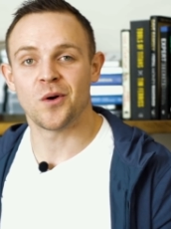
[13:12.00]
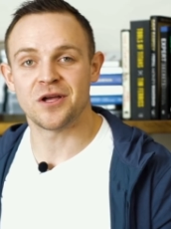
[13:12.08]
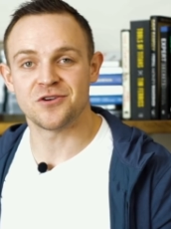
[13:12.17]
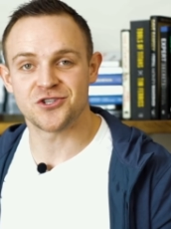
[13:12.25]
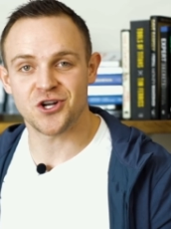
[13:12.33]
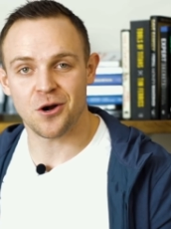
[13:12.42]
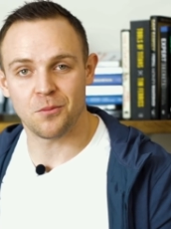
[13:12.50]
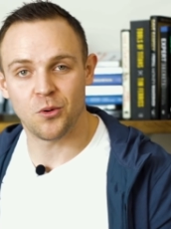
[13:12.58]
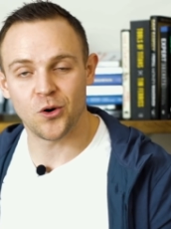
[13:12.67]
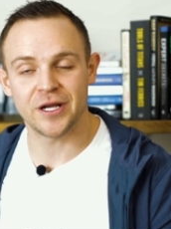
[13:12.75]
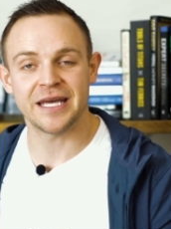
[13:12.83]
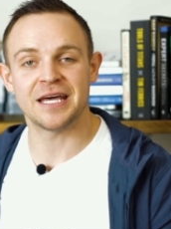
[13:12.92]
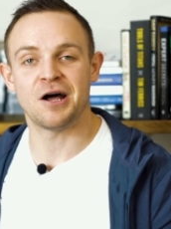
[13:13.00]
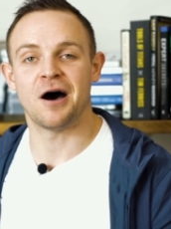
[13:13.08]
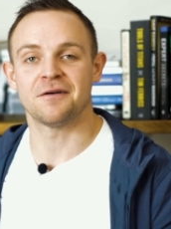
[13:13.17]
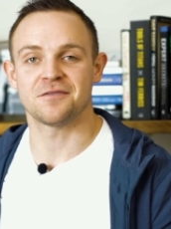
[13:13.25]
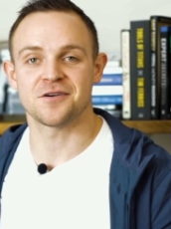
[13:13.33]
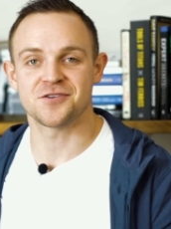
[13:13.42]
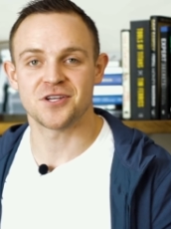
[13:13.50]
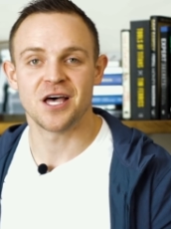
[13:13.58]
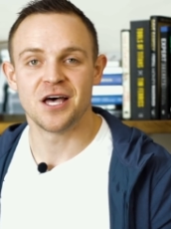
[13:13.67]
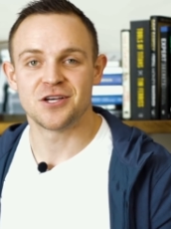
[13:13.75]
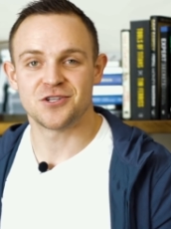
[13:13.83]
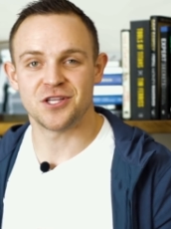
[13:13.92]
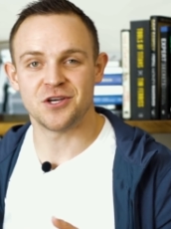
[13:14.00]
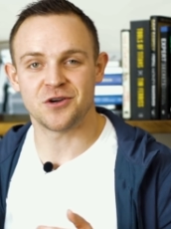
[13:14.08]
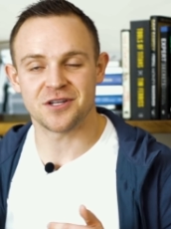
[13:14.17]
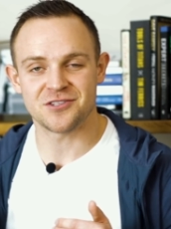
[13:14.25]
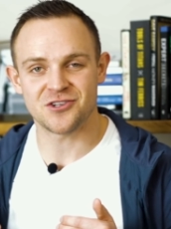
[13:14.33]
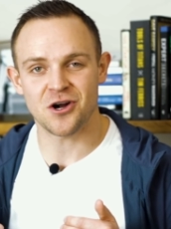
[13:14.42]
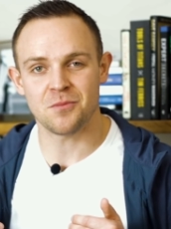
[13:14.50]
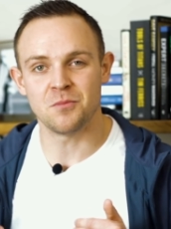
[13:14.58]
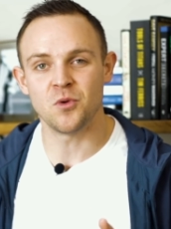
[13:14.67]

where you start putting in offers so that you can start